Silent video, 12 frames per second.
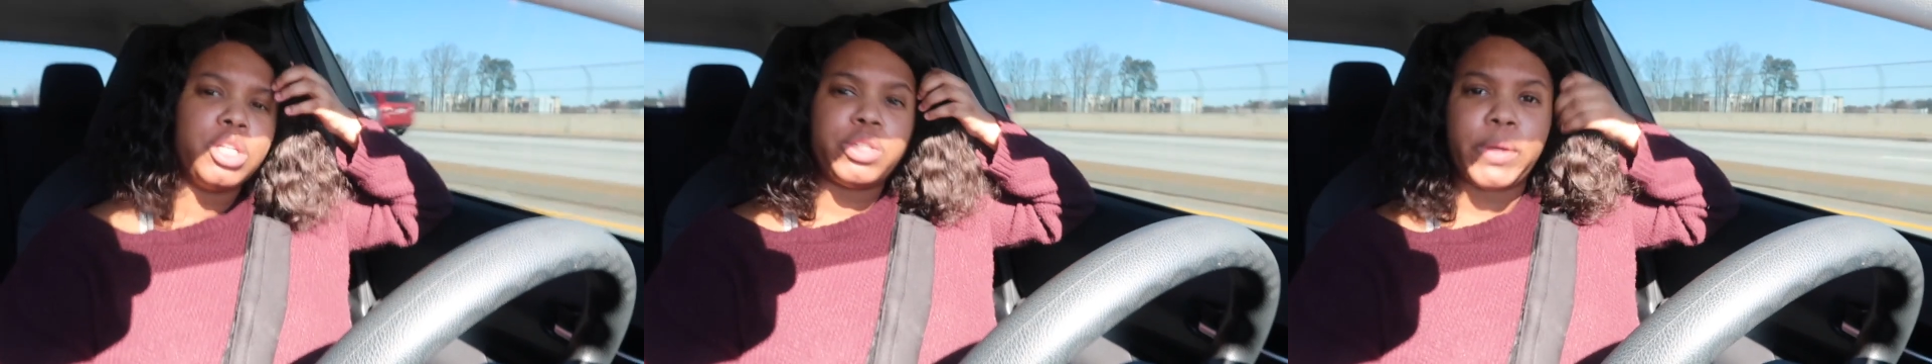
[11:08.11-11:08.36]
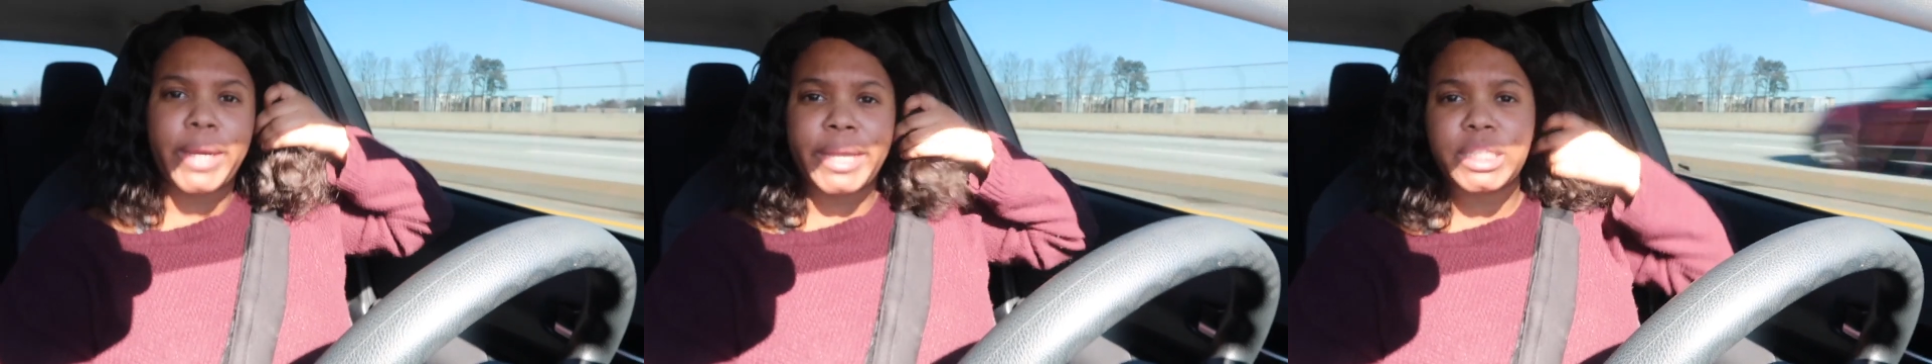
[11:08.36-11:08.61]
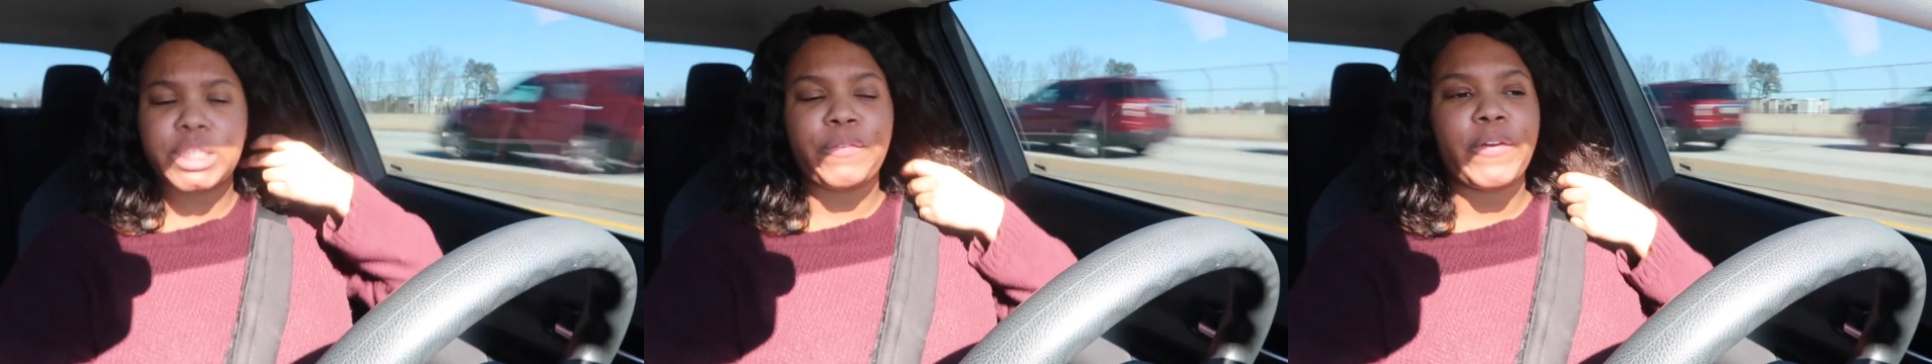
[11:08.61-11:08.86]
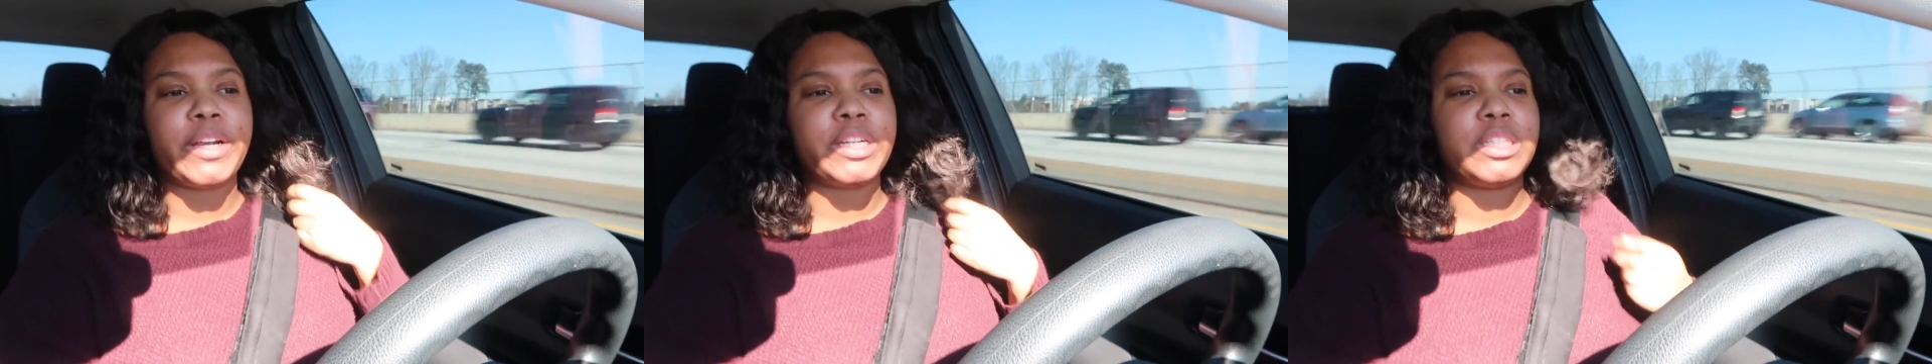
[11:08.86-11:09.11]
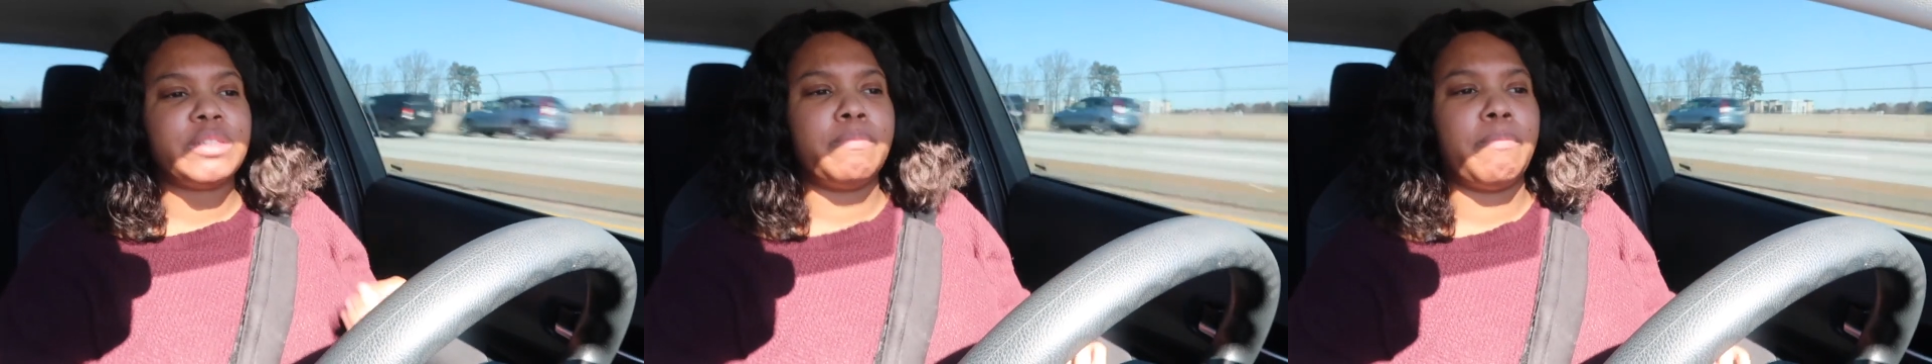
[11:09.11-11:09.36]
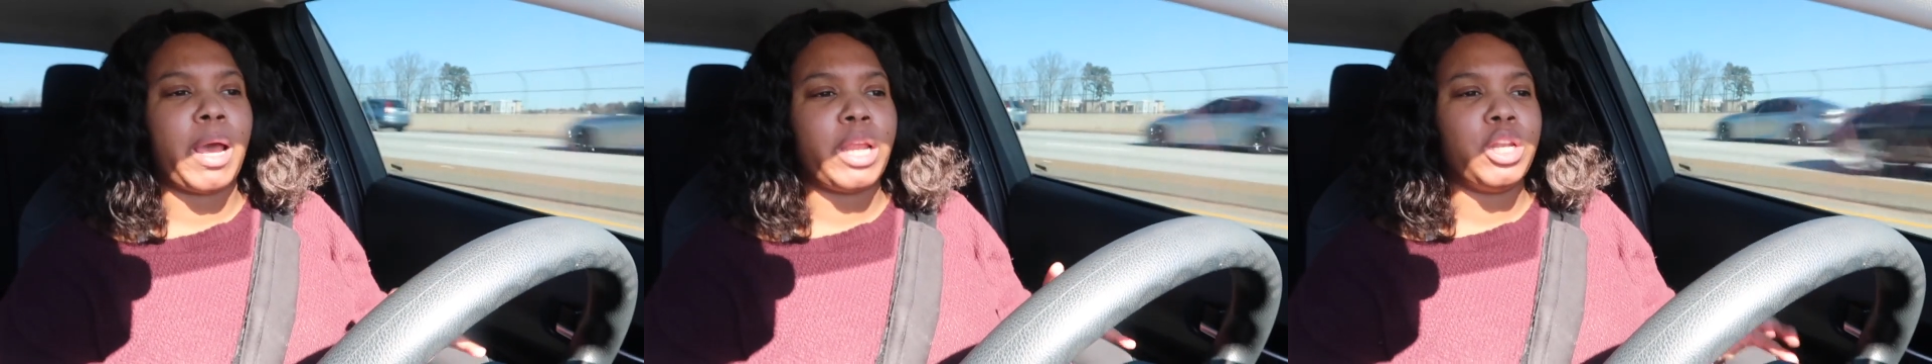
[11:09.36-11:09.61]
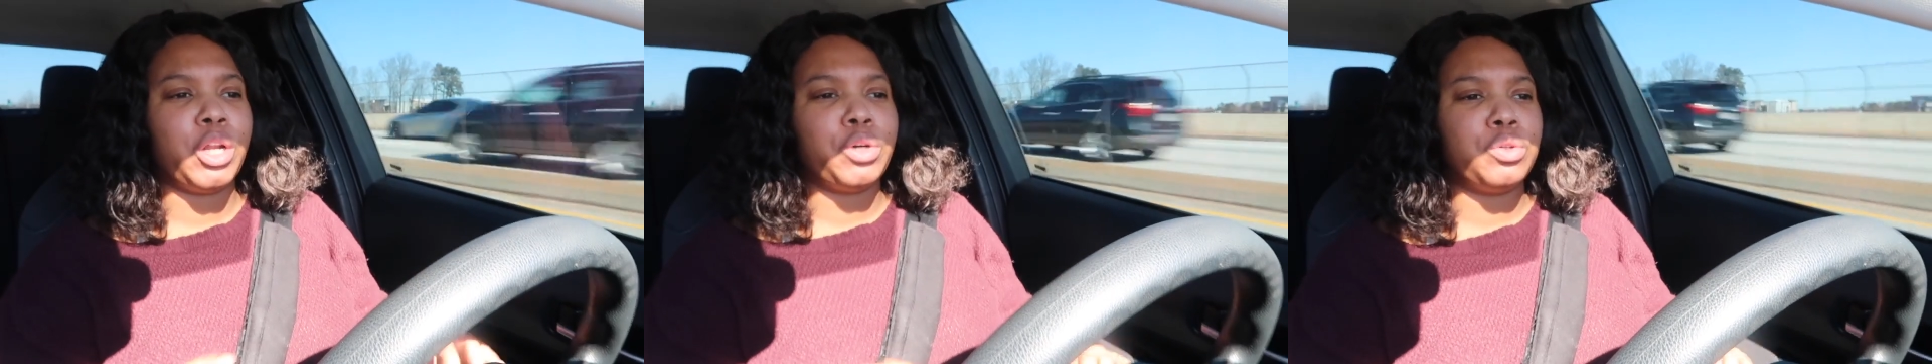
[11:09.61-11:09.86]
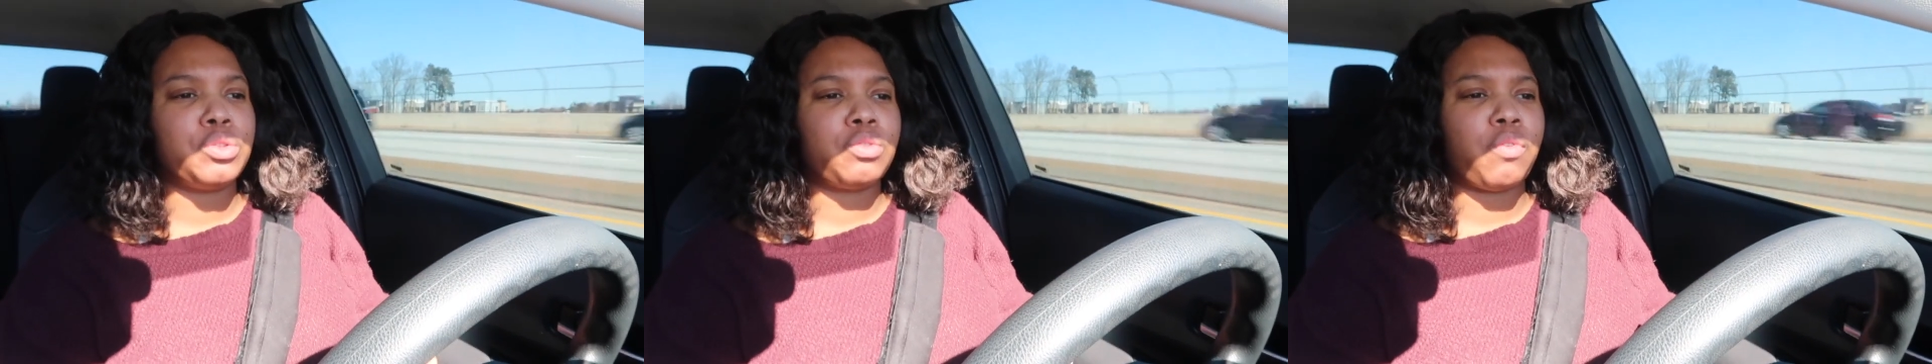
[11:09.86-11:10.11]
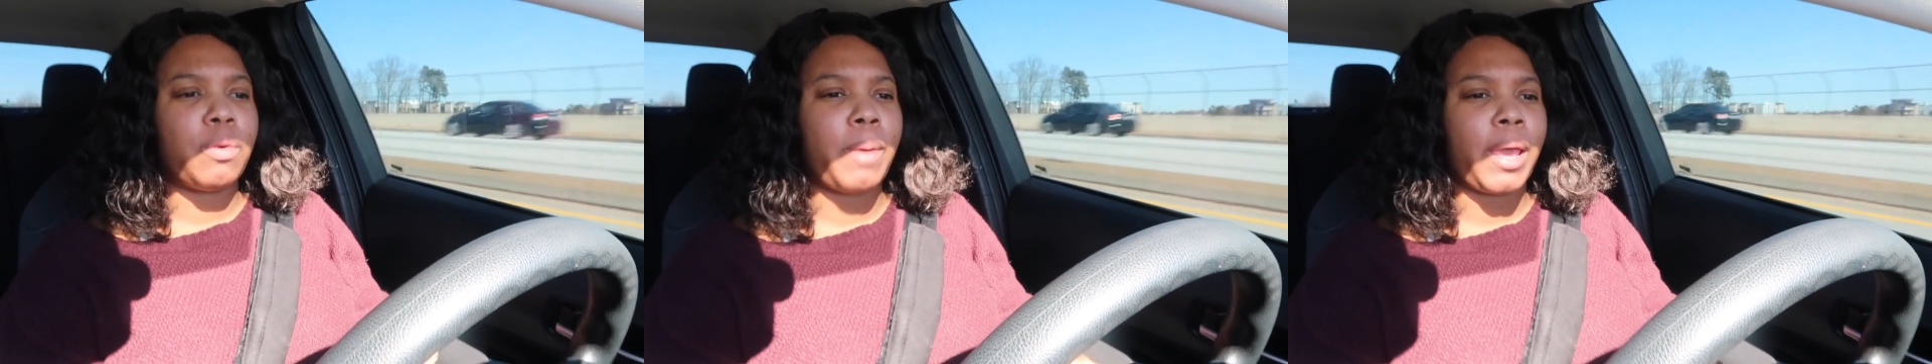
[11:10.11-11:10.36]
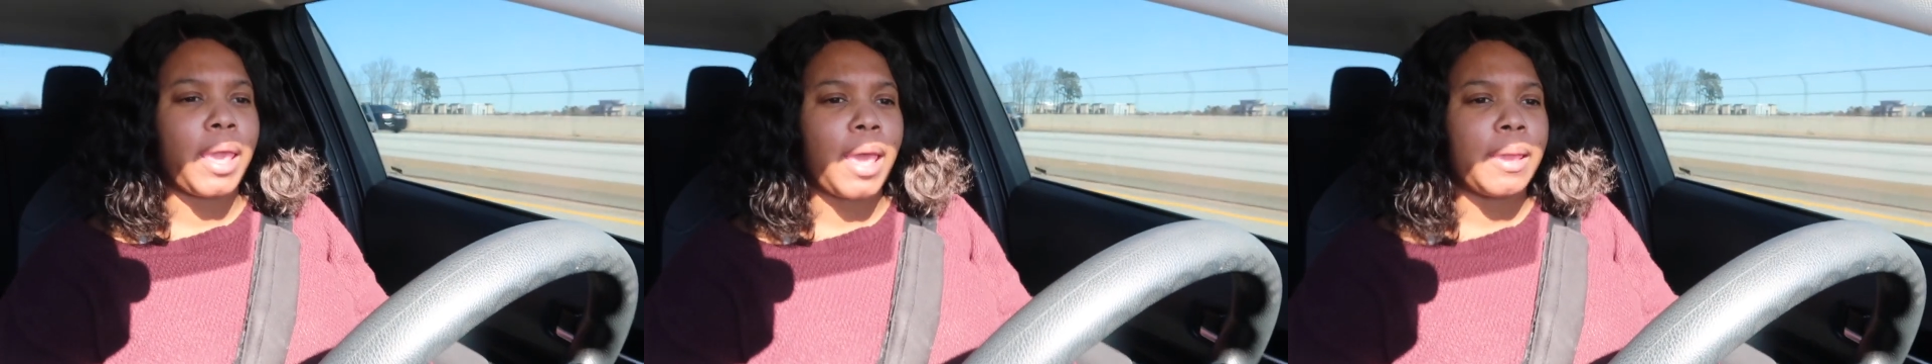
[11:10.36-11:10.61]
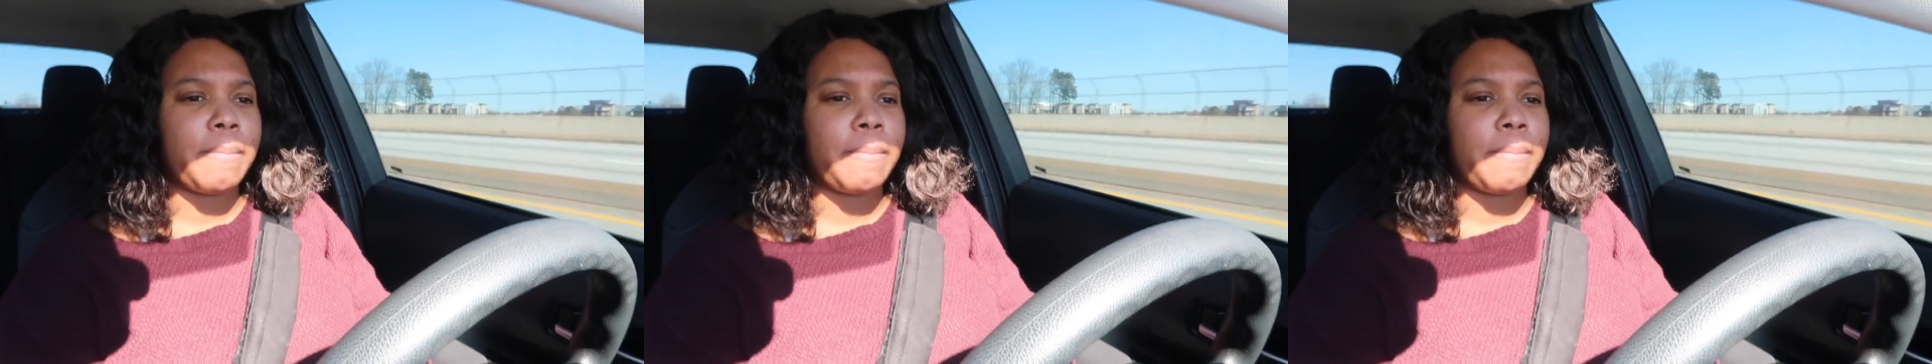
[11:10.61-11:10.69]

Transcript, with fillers: transfer my notes from my